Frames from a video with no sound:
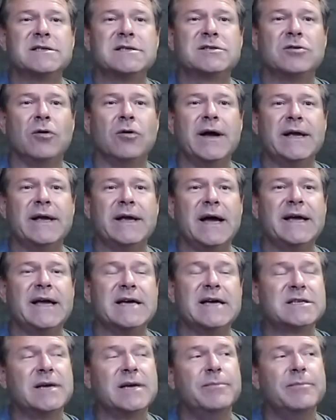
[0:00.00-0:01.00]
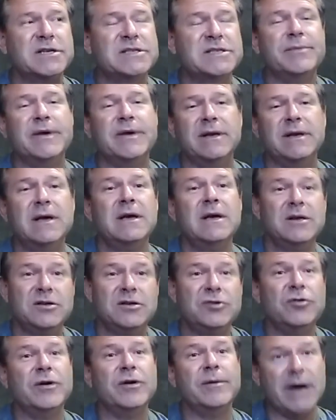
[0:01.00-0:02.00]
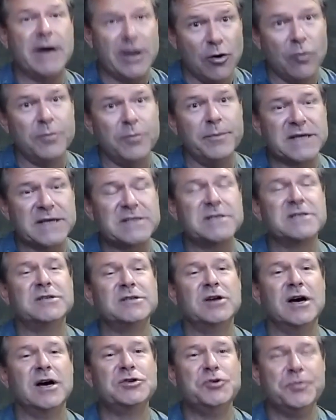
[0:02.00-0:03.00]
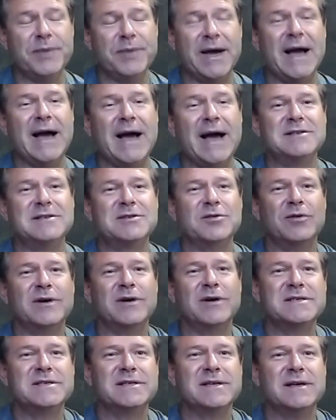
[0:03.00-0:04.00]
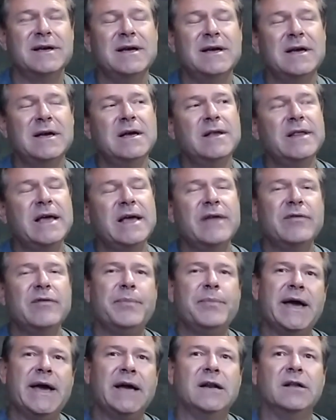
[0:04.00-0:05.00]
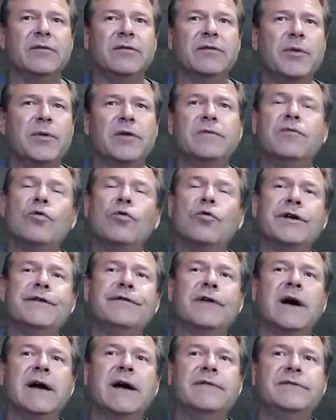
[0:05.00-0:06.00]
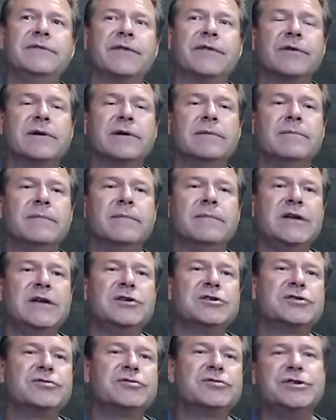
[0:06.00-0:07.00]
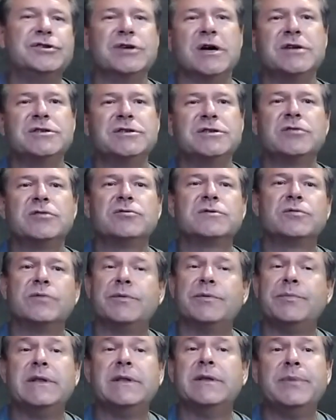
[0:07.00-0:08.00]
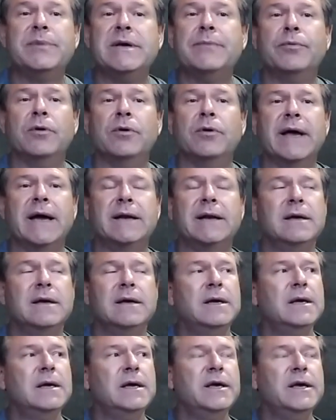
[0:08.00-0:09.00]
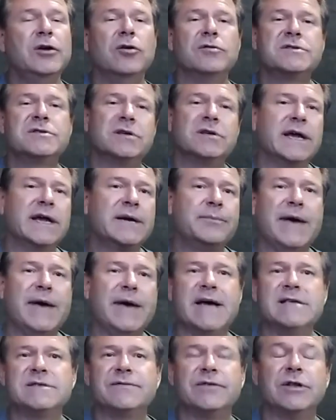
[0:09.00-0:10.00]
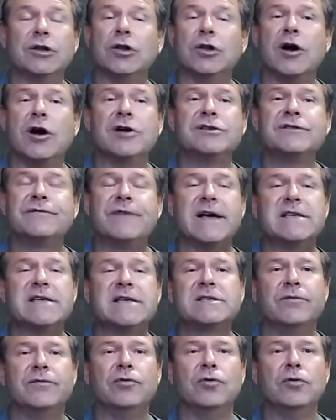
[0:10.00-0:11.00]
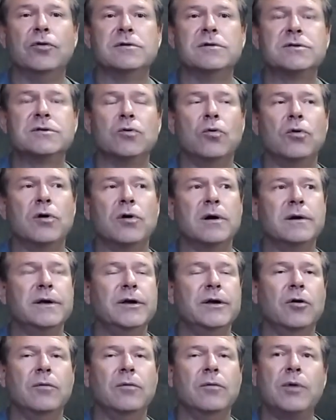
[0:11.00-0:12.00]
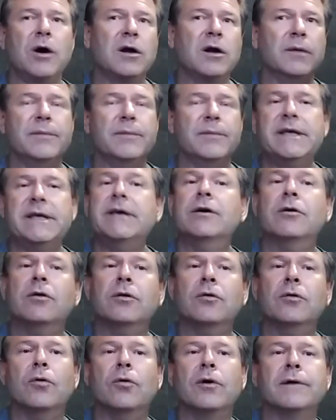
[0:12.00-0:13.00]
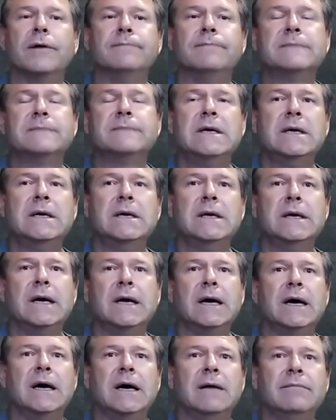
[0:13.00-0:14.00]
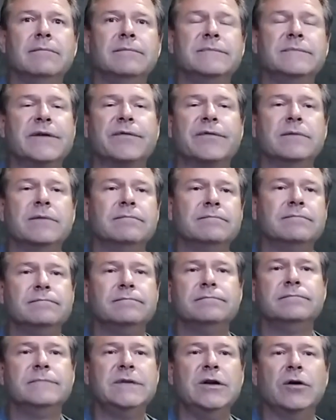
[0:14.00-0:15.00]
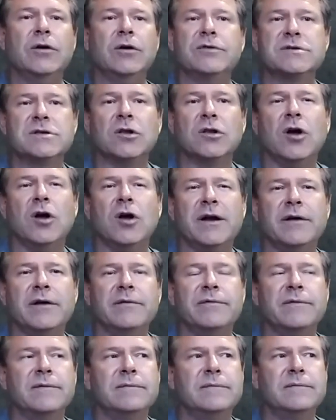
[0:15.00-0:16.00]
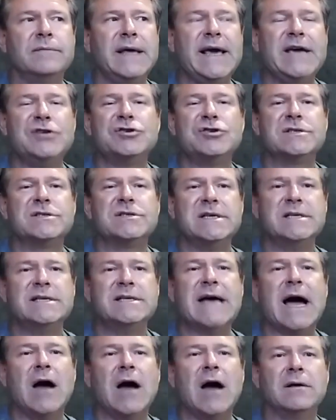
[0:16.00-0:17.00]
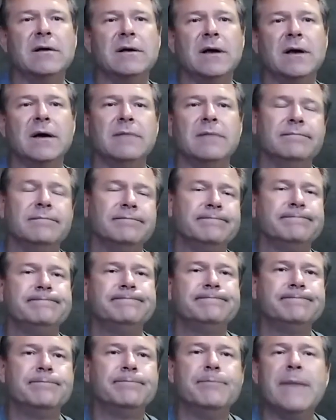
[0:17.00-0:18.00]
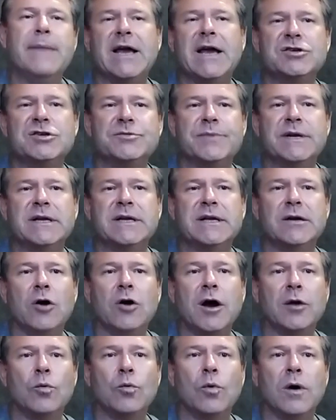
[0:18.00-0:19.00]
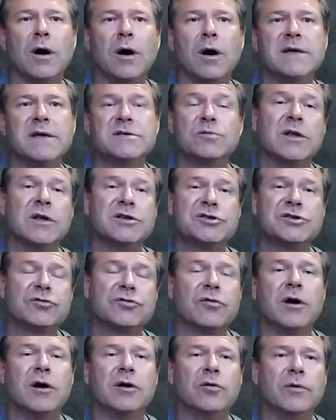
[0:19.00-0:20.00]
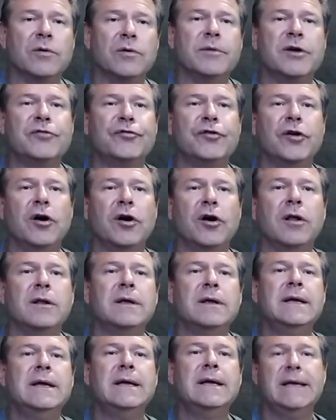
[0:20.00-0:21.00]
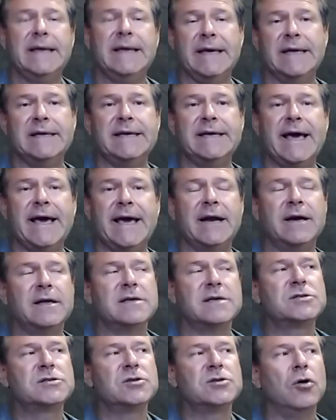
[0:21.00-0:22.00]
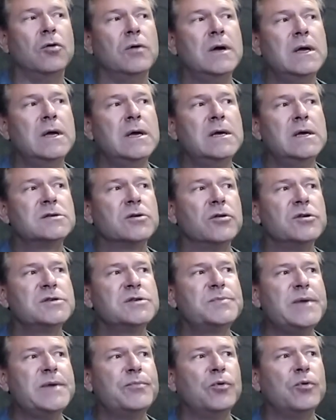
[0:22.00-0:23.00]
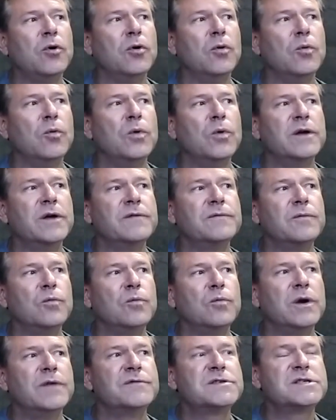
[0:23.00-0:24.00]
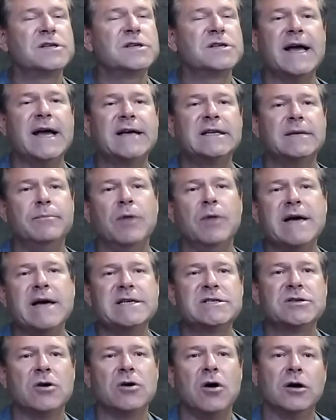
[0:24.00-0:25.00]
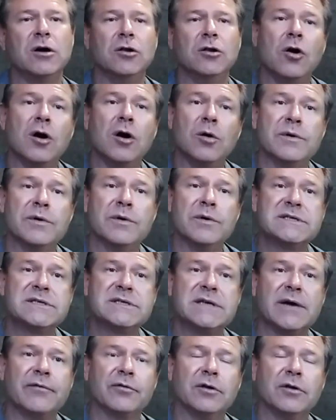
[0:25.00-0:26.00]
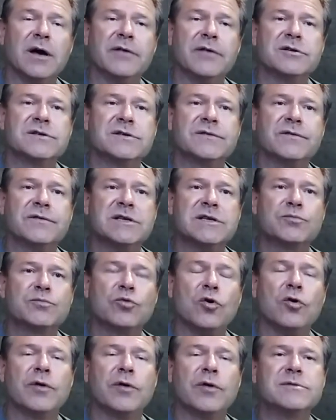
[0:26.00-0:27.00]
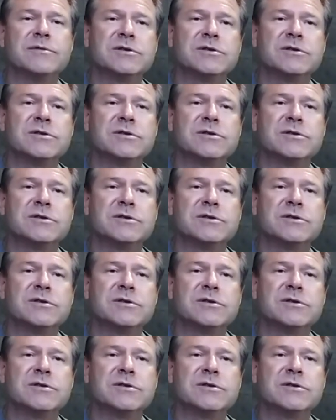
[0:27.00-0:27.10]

So I, I guess I must have been doing my own mixes not too bad. So because we have a panel of about 45 different industry judges, those would be the people that you know select bands for the large festivals or you know Parliament Hill or um, different. You know, there's a lot of agency talent um, management in Ottawa as well as Toronto and Montreal in Canada. So so those people would have would have selected my song along with several others for this program.